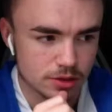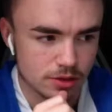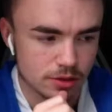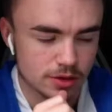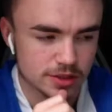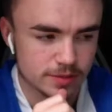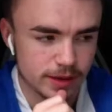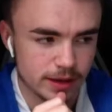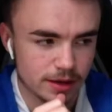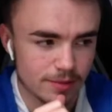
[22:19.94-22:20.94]
Doncaster
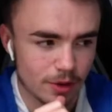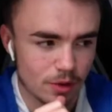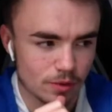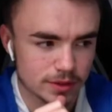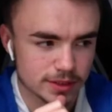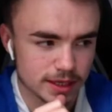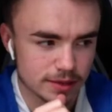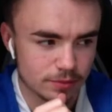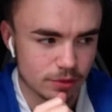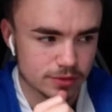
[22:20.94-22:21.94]
picking up all the
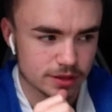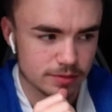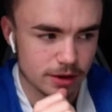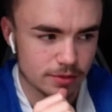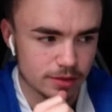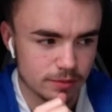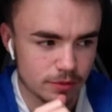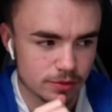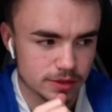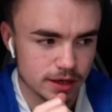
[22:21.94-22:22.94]
second balls at the moment. The
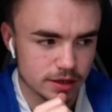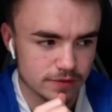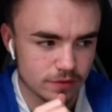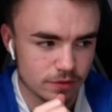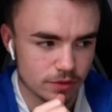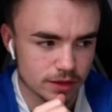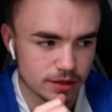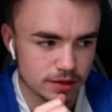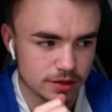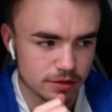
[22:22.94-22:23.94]
ball's headed forward
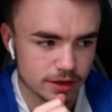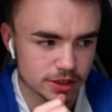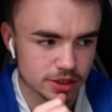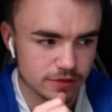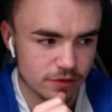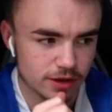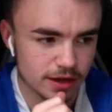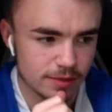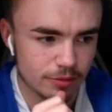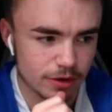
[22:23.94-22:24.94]
in the direction of
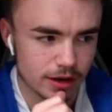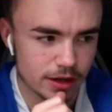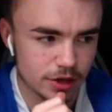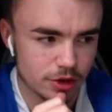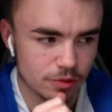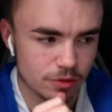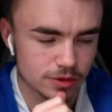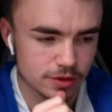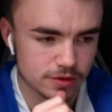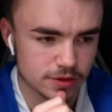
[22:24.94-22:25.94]
Okinabre, who
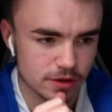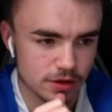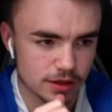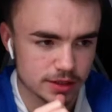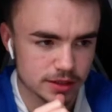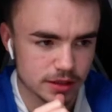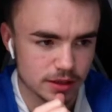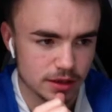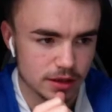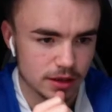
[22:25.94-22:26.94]
was offside.
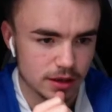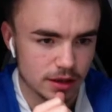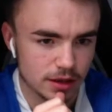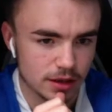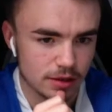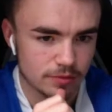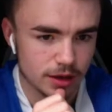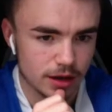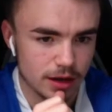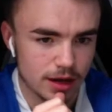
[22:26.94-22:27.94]

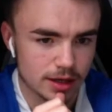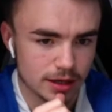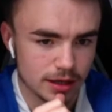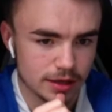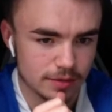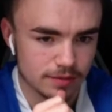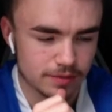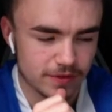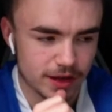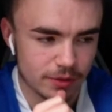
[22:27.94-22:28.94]
Luckily, the
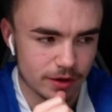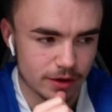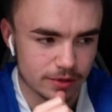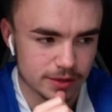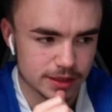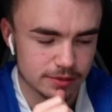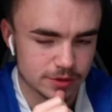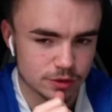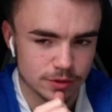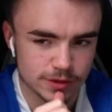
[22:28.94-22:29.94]
flag went up because he
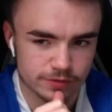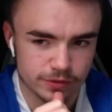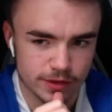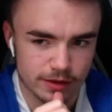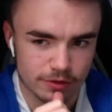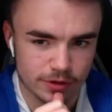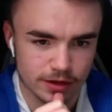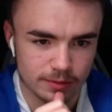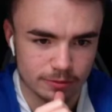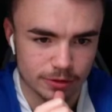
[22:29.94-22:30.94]
was almost through there,
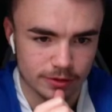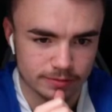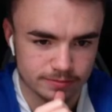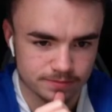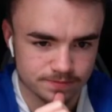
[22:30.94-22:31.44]
Okinabre.